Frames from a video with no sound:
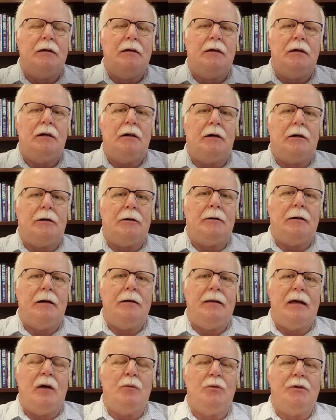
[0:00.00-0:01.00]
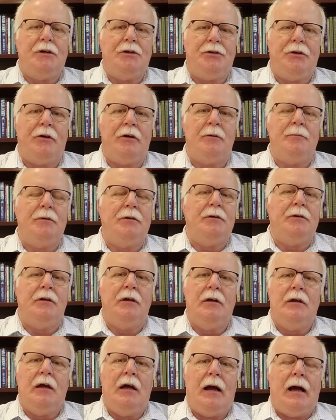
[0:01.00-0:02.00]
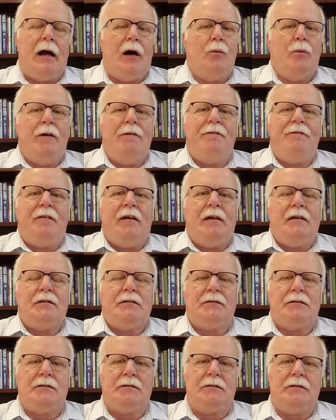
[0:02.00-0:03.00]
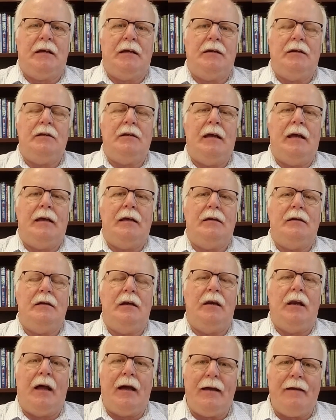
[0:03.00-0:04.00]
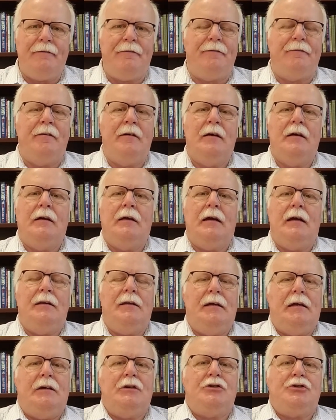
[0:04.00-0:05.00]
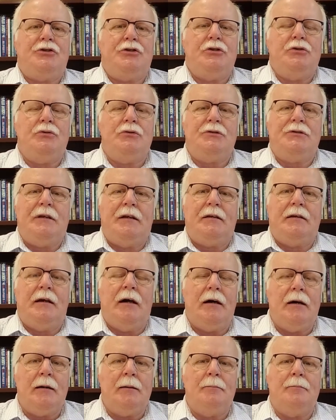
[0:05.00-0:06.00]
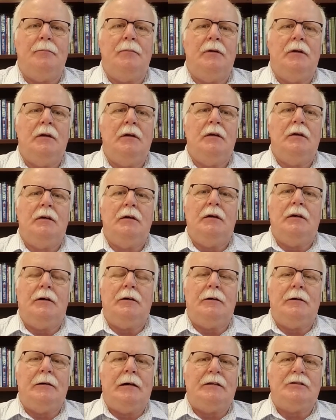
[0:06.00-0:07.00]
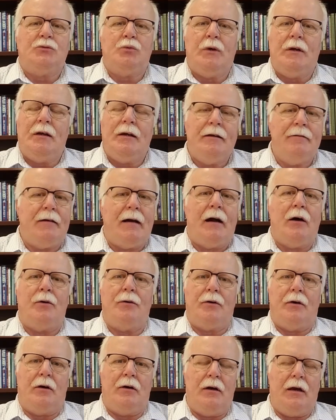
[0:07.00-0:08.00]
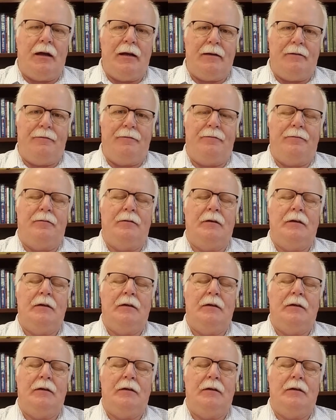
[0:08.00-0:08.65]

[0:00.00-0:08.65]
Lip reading: And that will determine how we face and life and the issues that come as we live out our life.